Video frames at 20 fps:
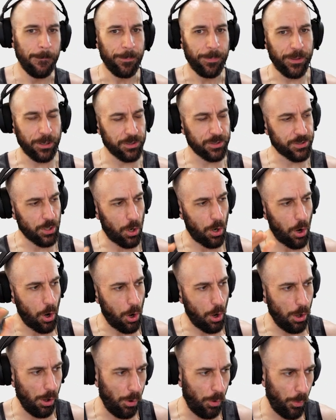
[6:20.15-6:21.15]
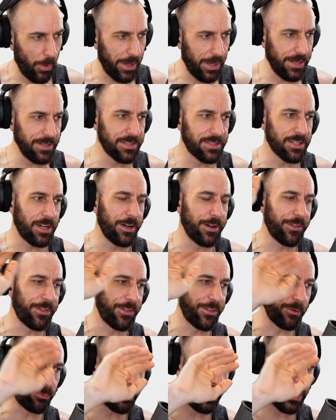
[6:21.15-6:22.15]
There's always a
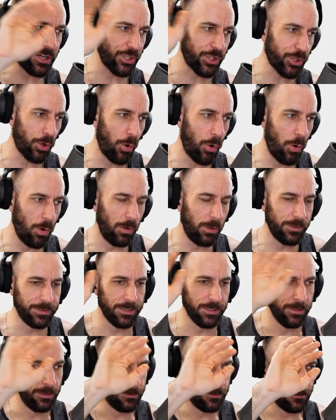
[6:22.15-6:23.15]
threshold.